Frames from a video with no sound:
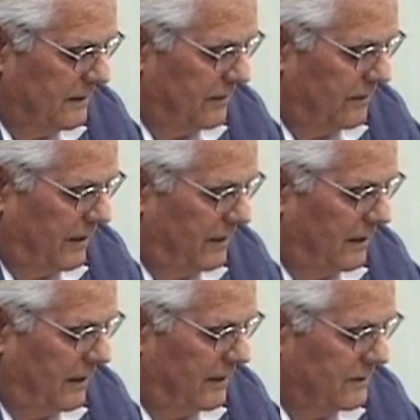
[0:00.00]
The
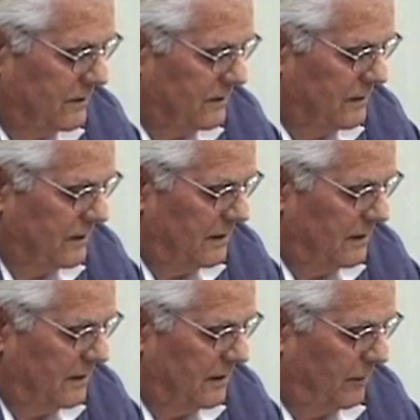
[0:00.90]
headlights
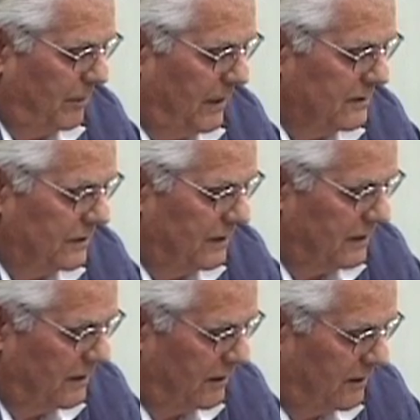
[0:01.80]
of the passing
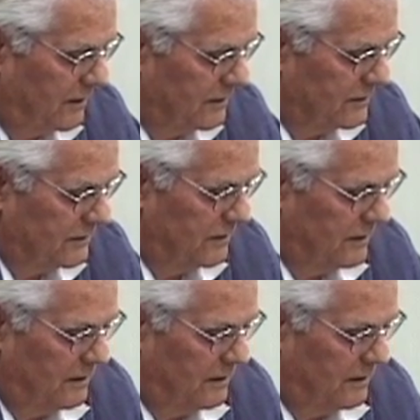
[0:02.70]
cars